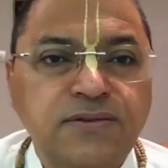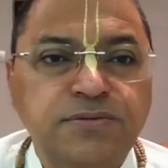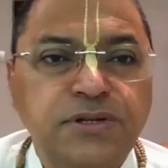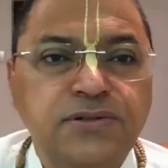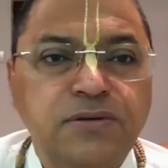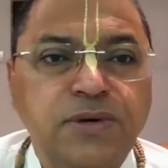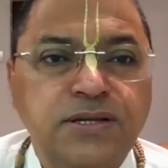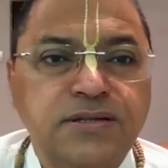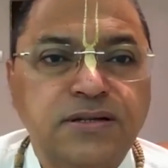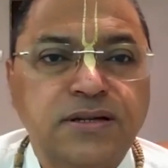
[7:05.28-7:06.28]
of spiritual
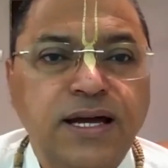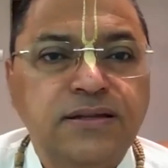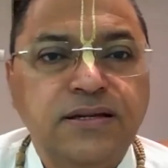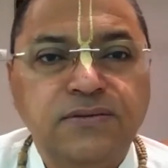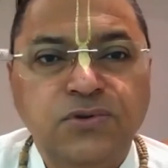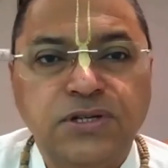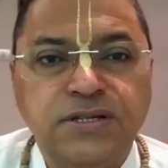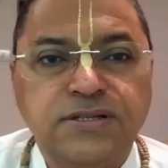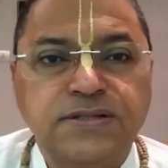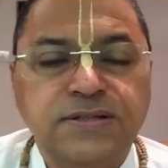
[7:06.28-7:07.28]
master and the
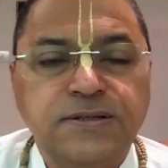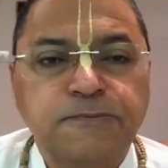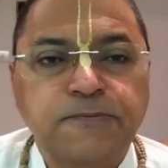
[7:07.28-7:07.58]
devotees.